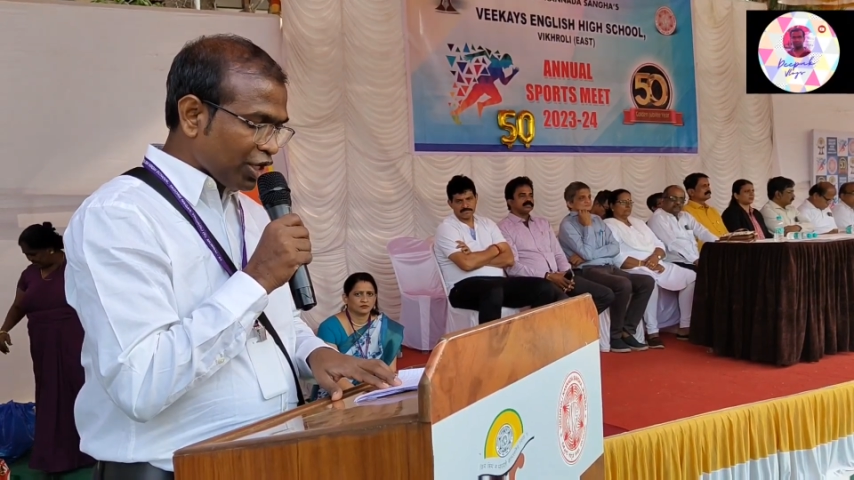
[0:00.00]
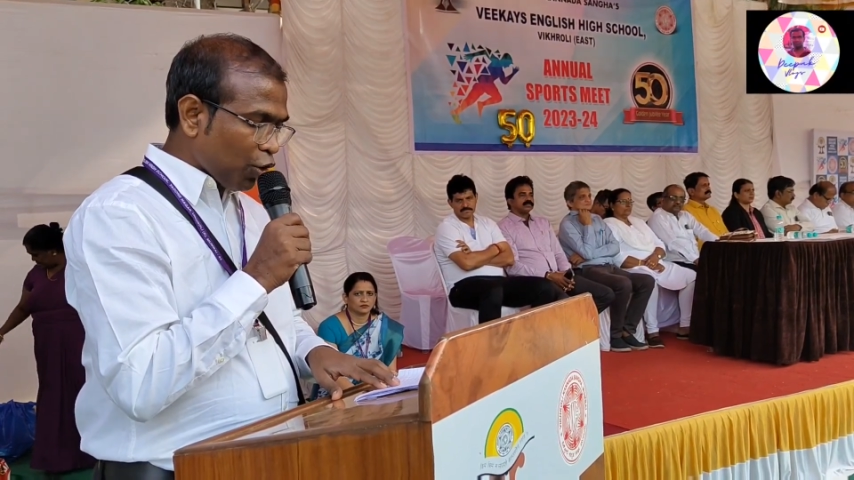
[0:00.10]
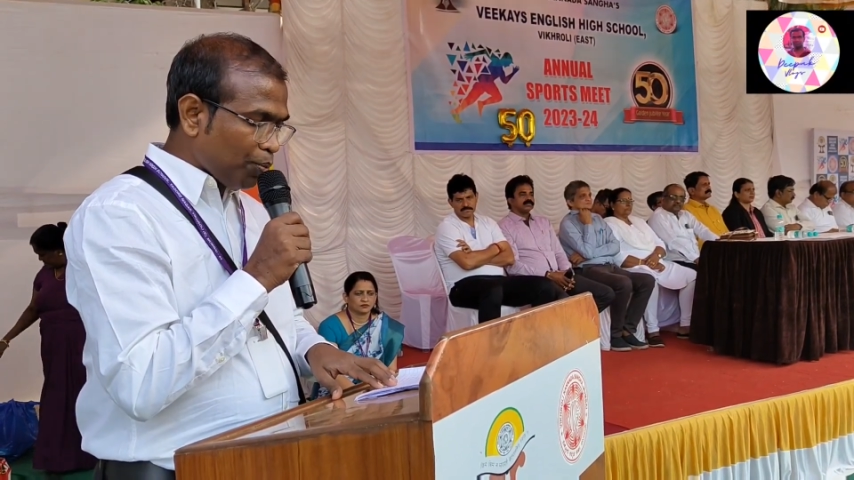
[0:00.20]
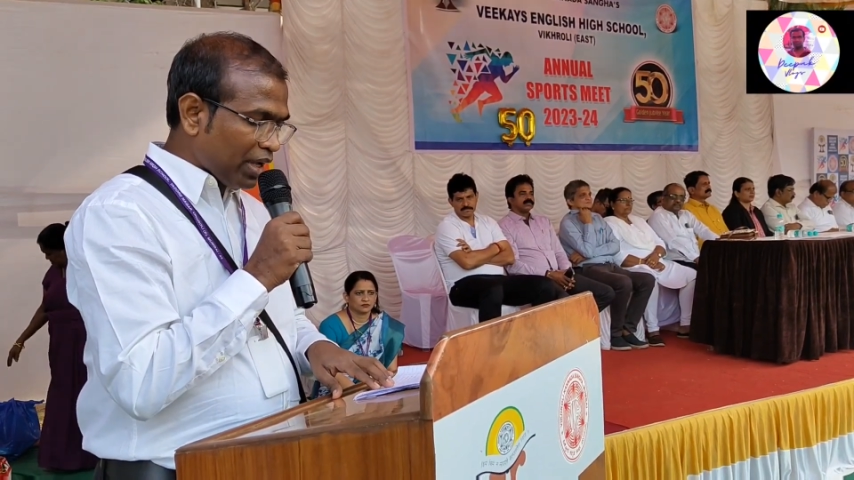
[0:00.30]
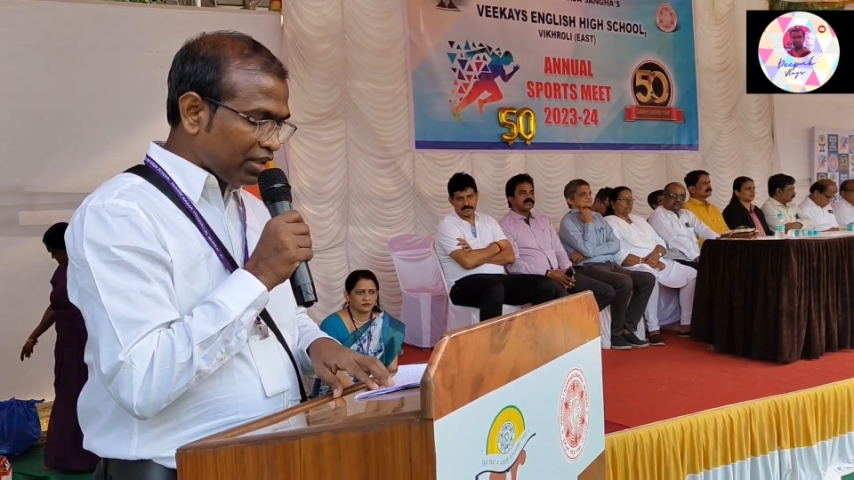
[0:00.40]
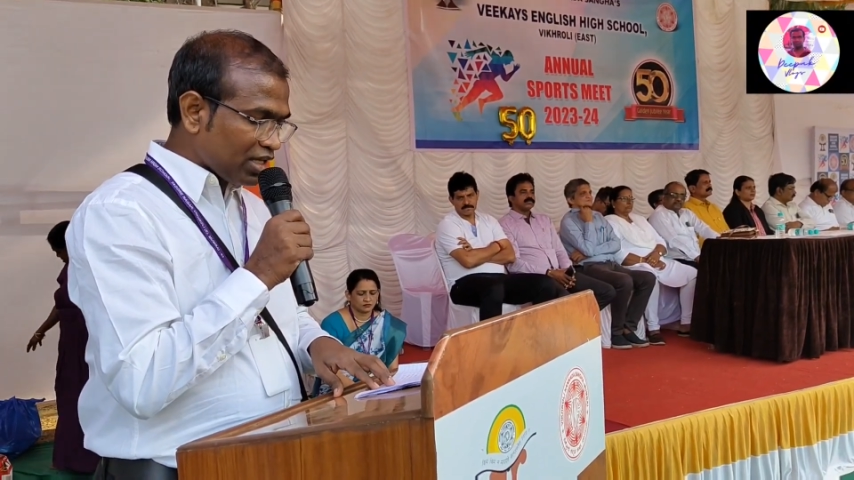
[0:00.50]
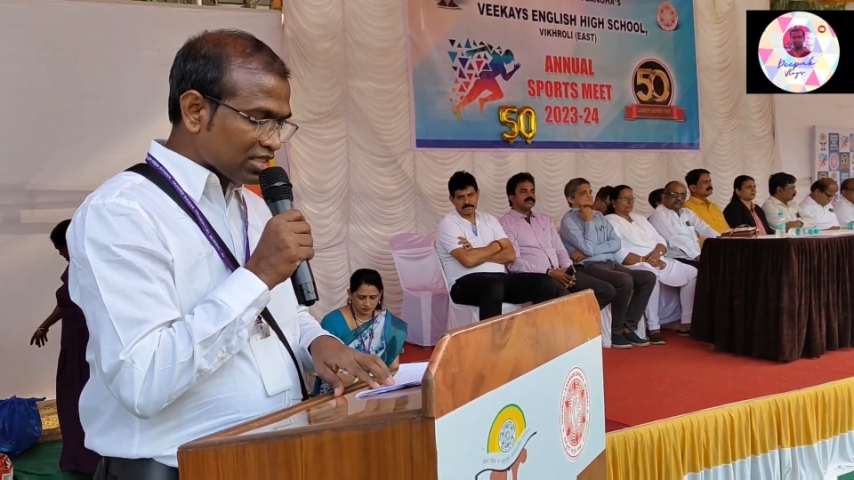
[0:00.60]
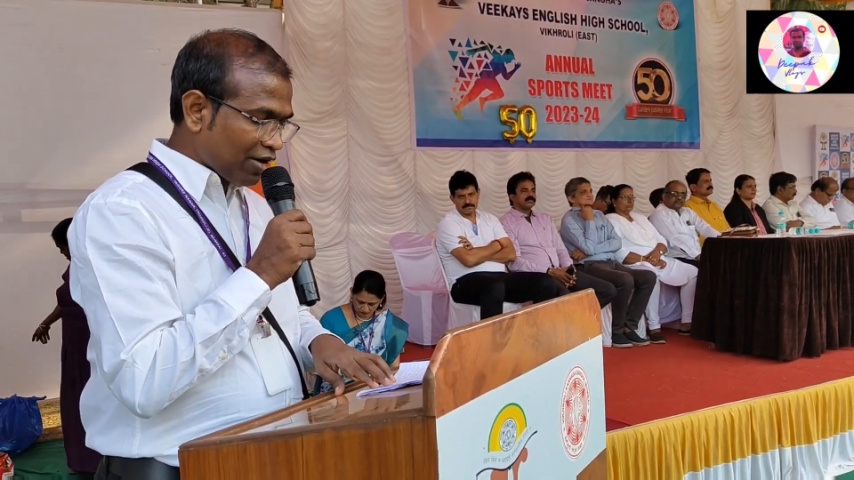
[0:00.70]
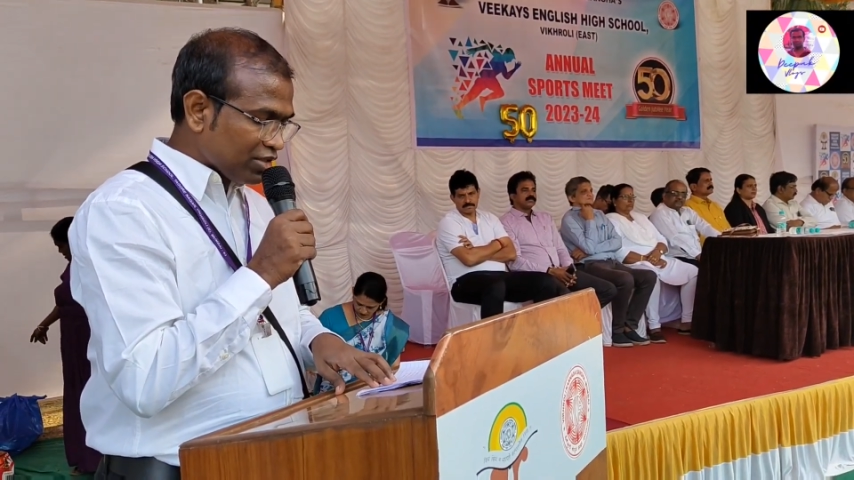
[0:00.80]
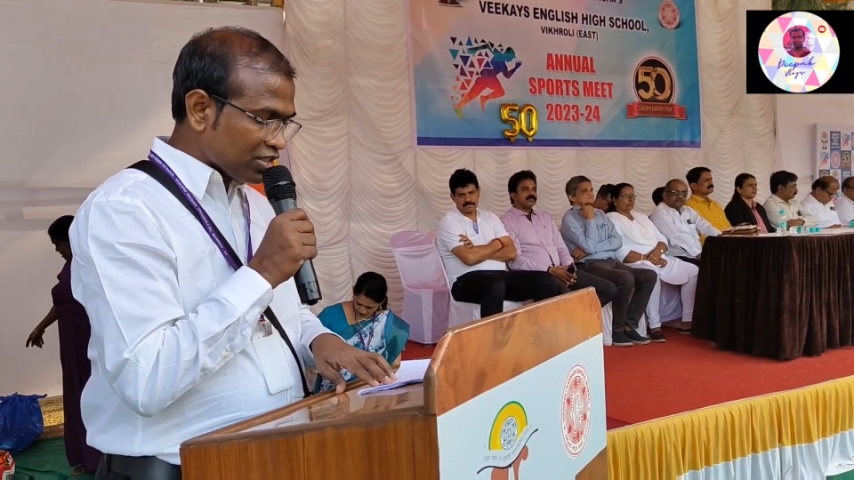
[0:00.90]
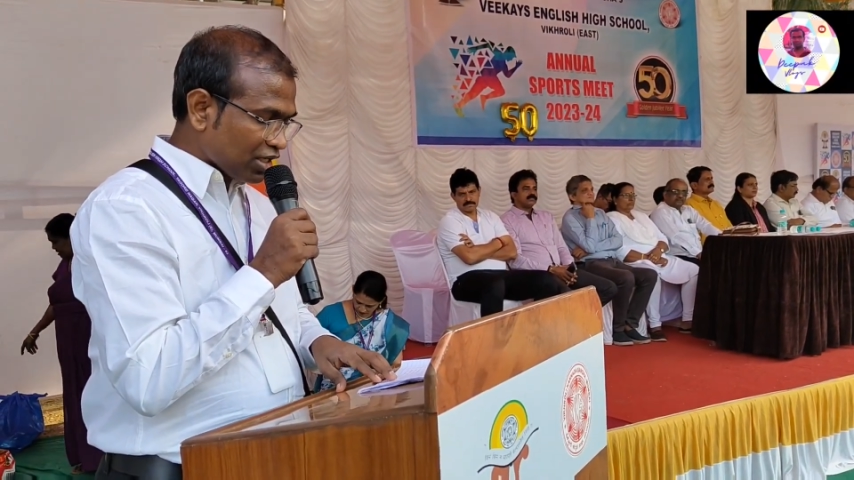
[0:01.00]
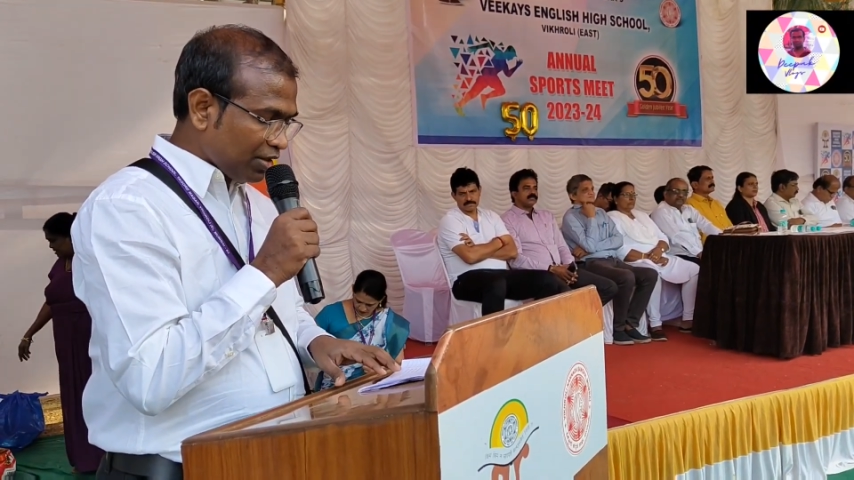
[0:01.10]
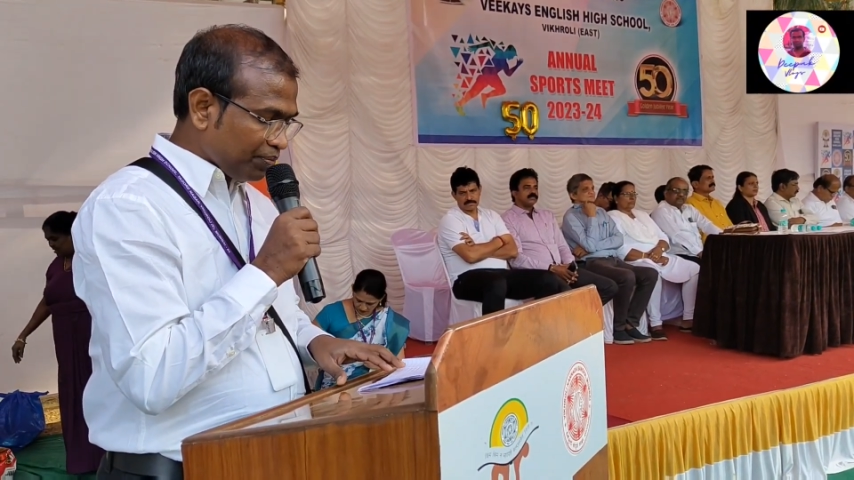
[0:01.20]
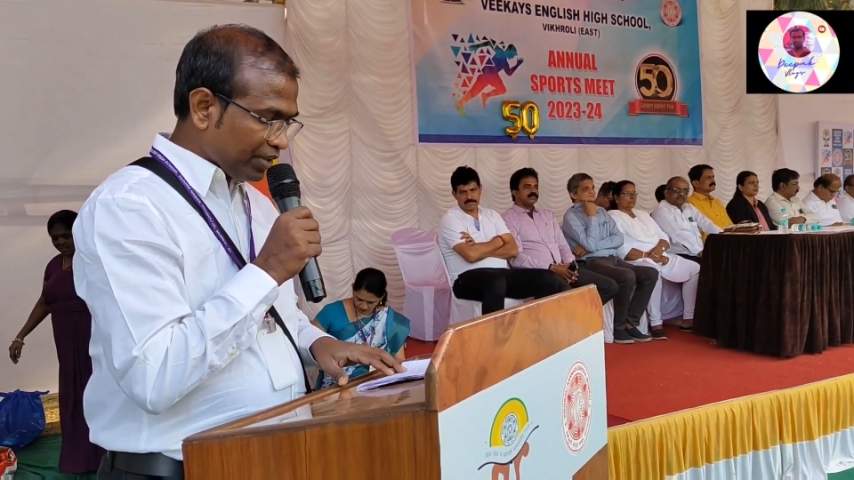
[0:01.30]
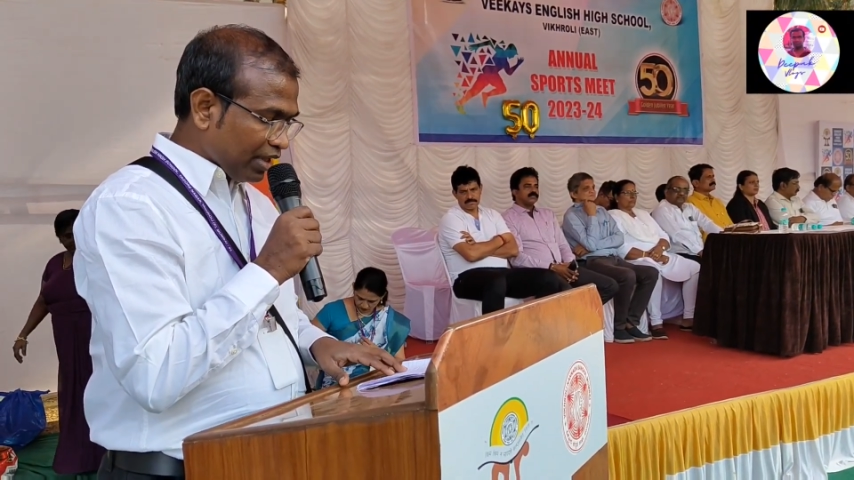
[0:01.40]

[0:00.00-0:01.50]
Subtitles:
Sri Upendra Sawant sir.